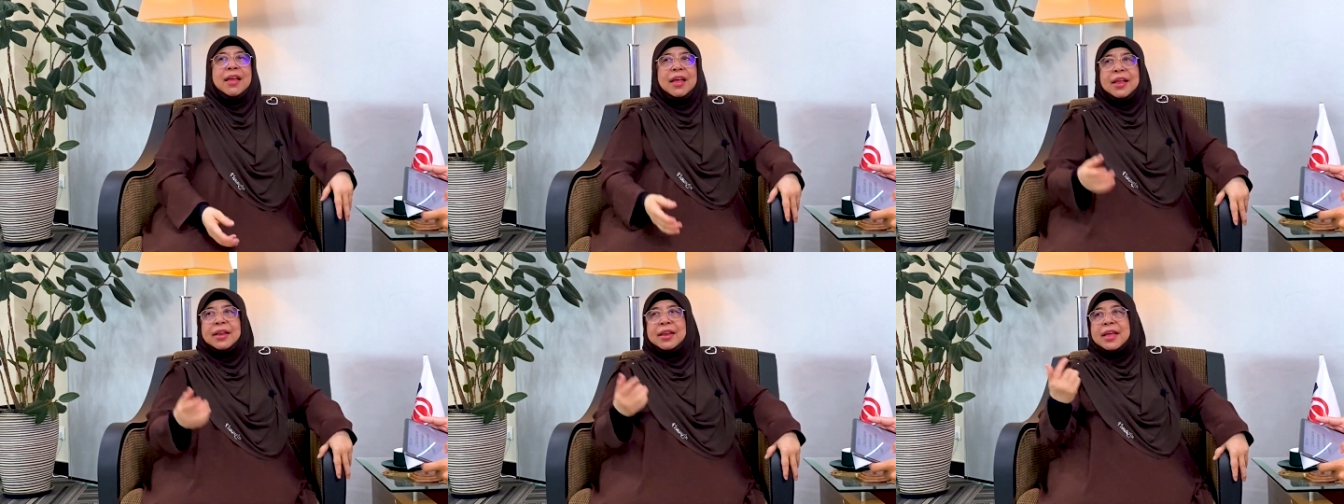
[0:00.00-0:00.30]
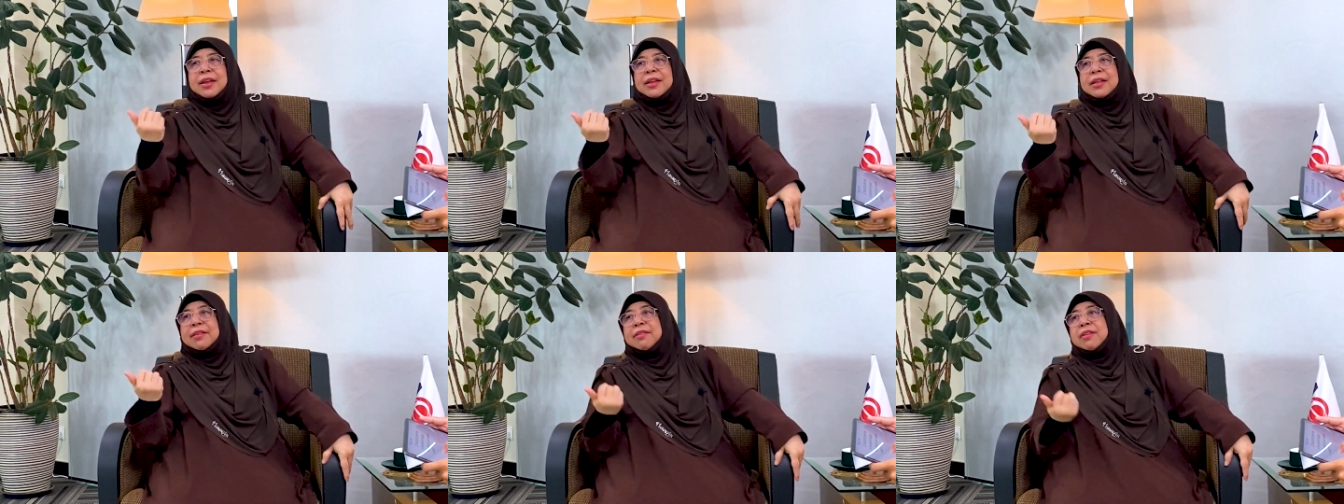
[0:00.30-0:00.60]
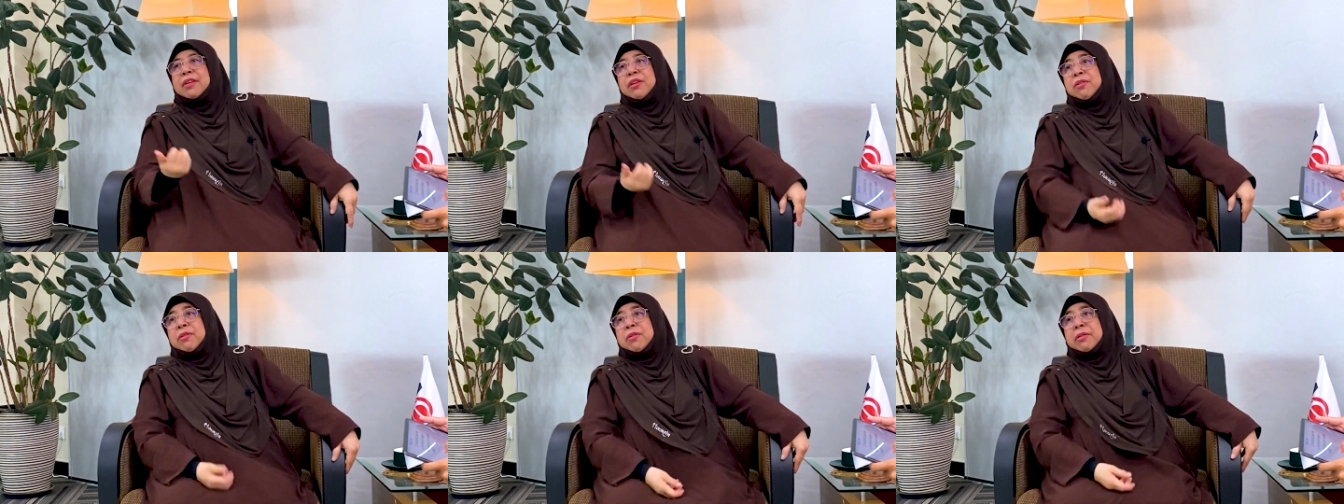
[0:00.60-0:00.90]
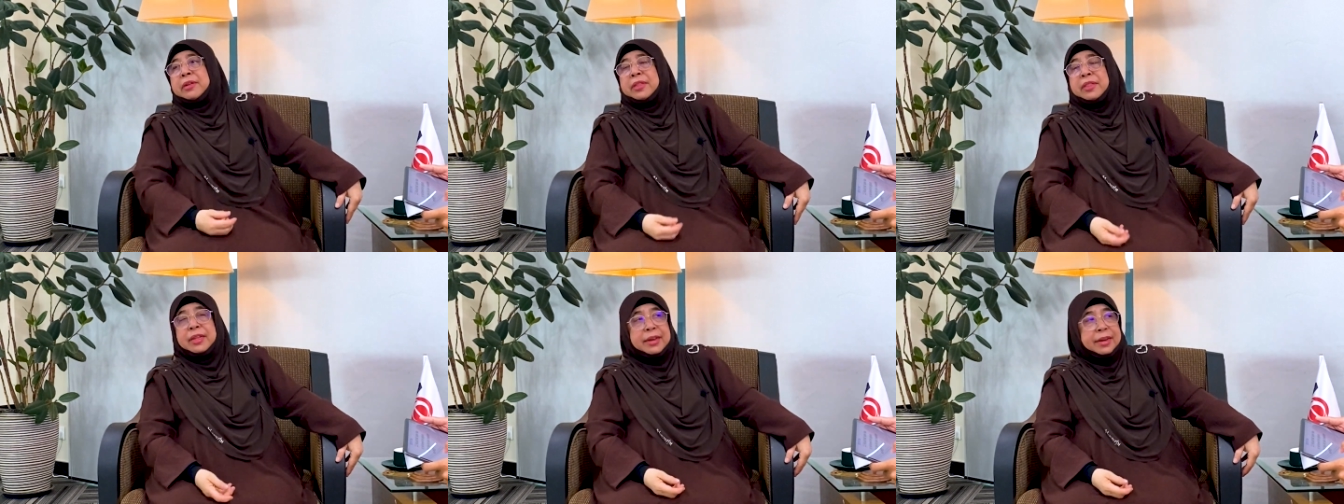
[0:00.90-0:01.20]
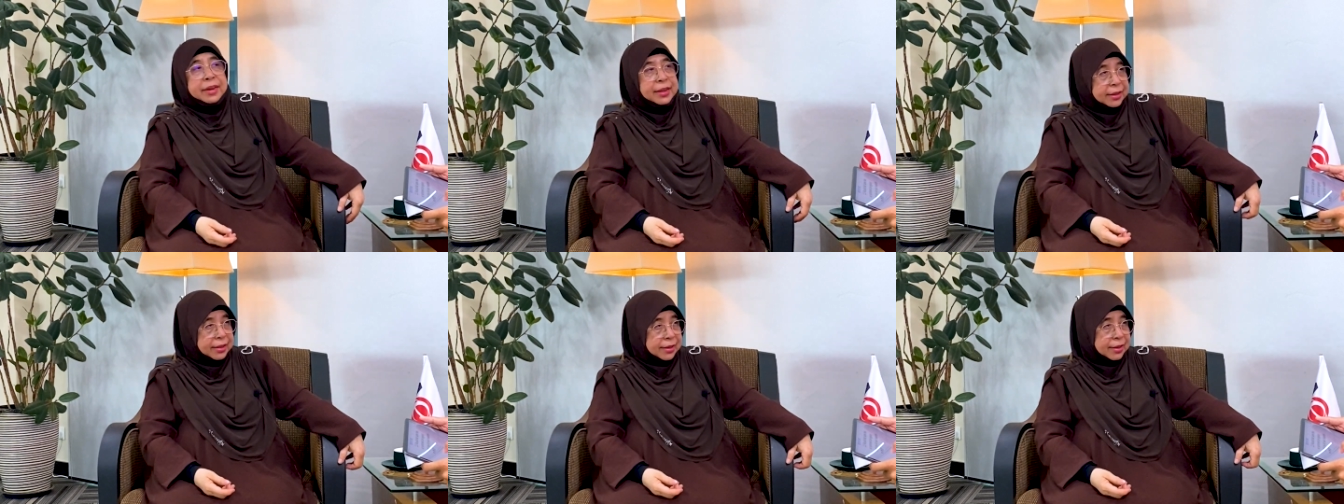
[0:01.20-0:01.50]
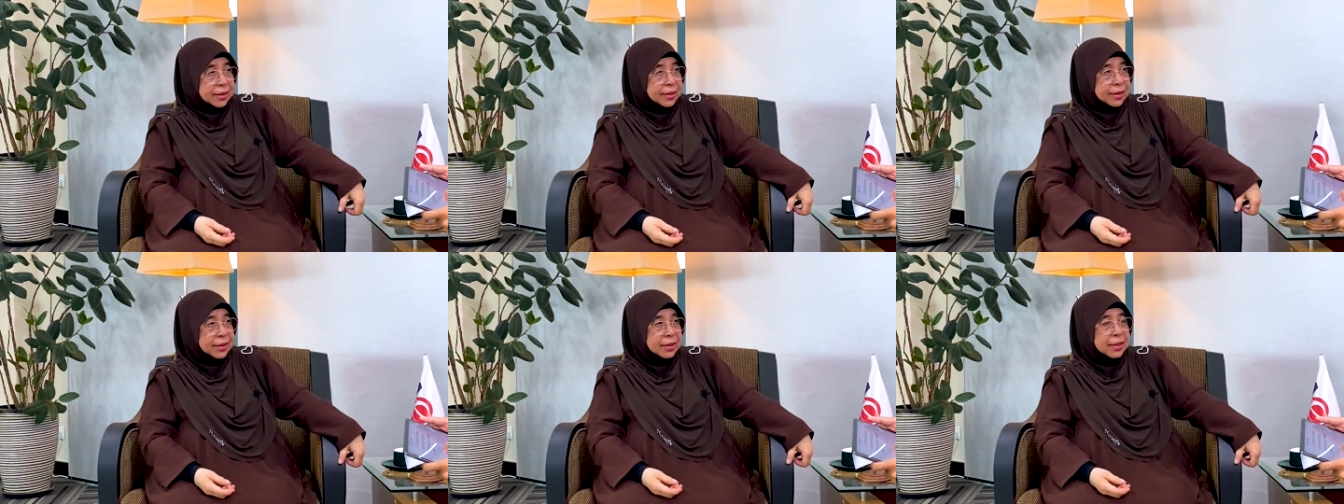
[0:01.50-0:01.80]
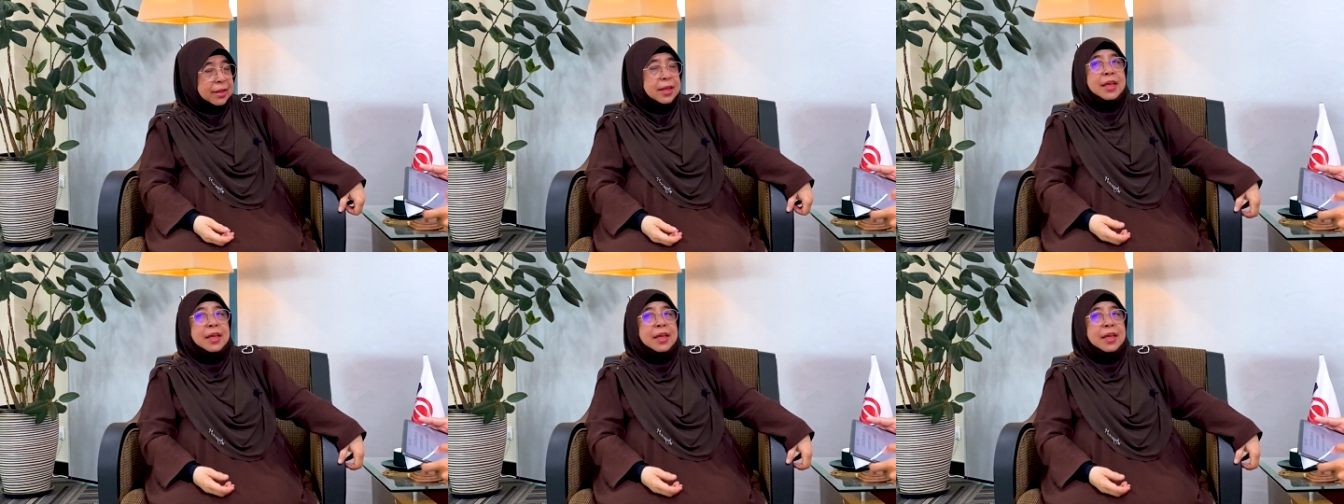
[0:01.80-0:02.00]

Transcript: And then the security needs,